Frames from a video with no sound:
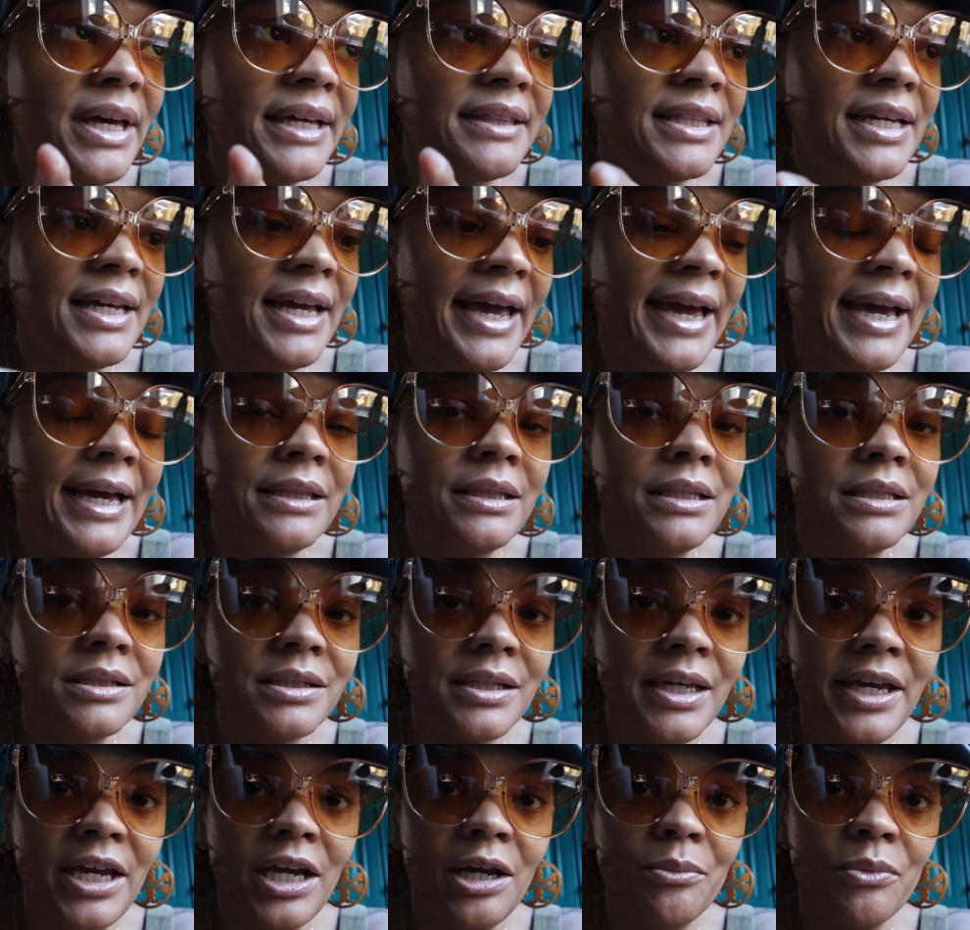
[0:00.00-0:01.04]
that they had this
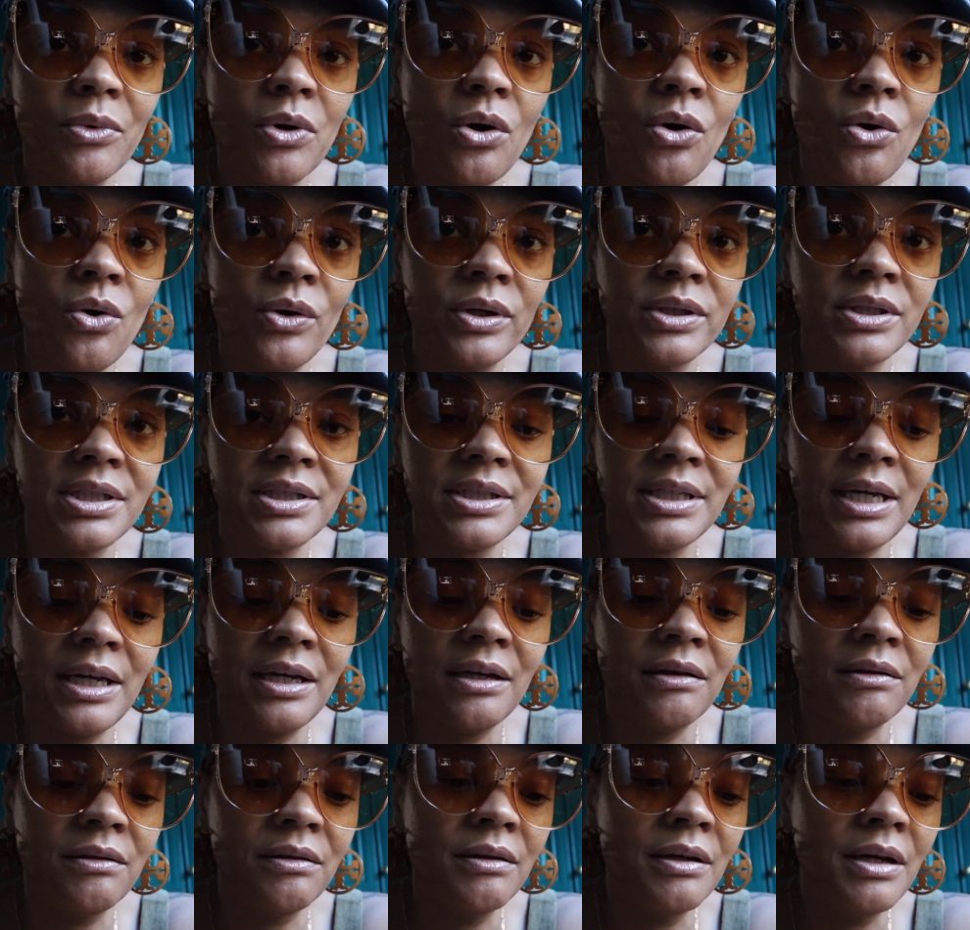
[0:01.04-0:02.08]
camera on
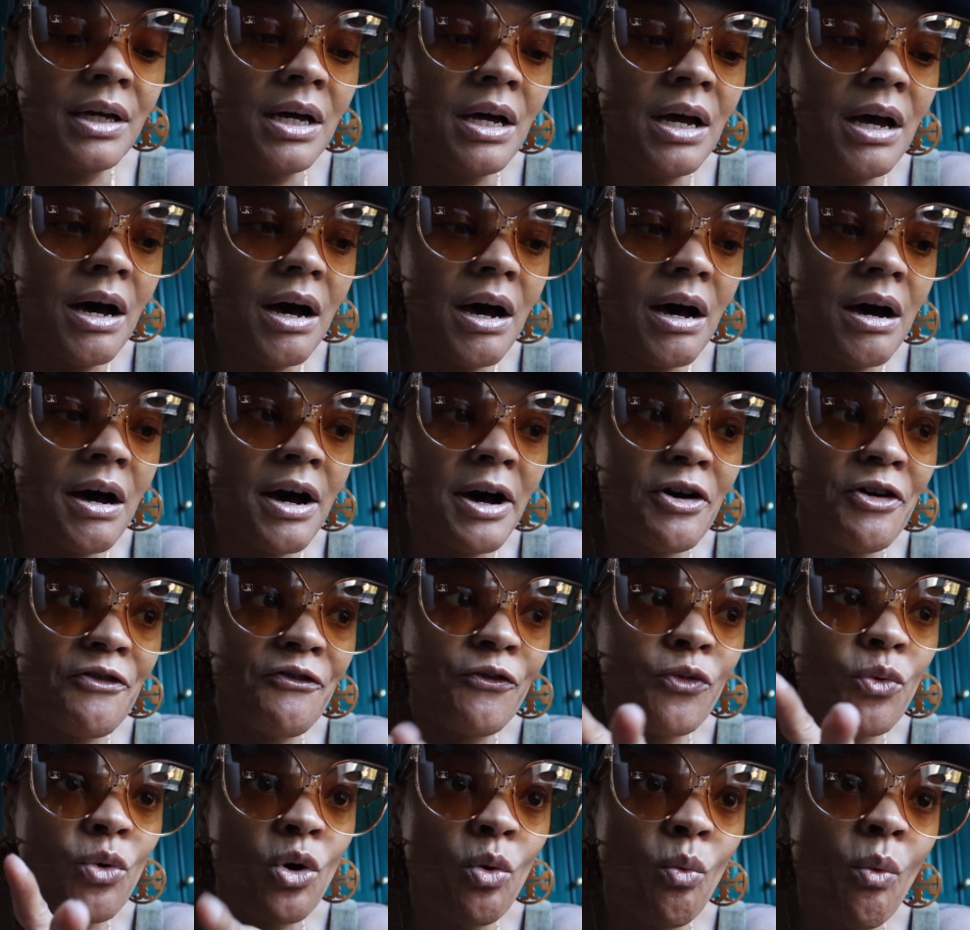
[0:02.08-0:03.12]
sale
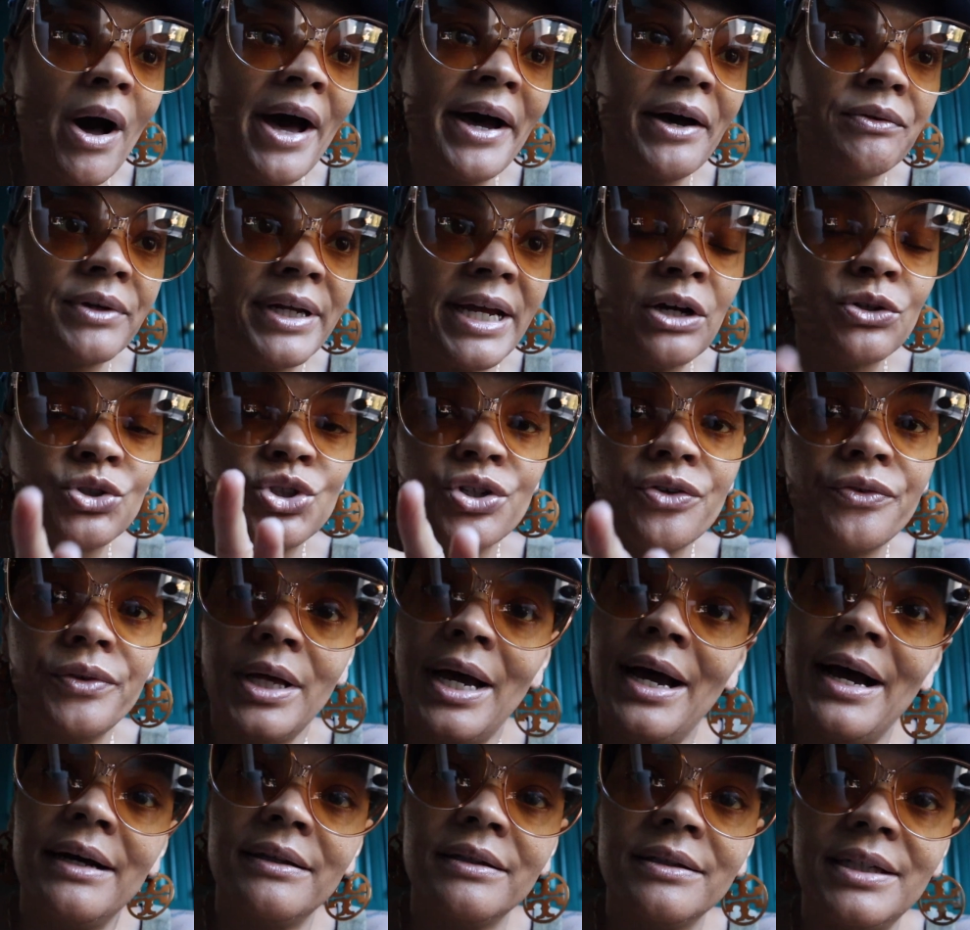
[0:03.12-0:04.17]
for a while now during the
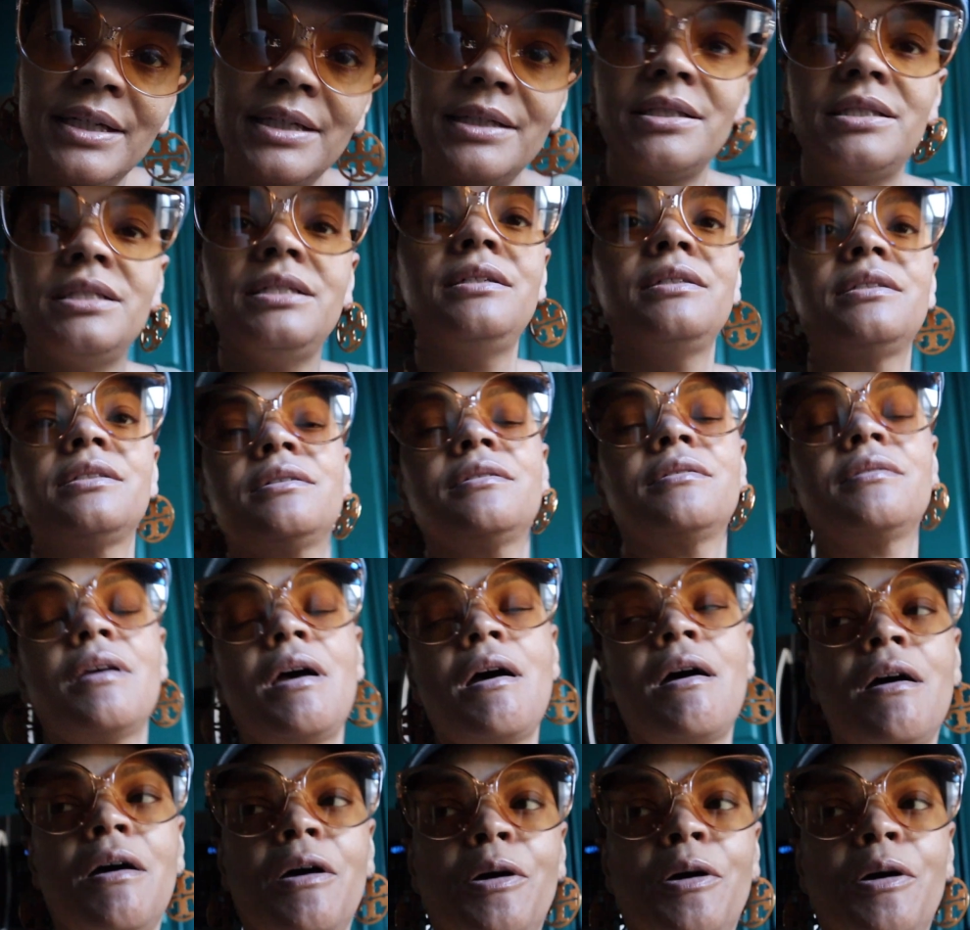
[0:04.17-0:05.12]
holiday season.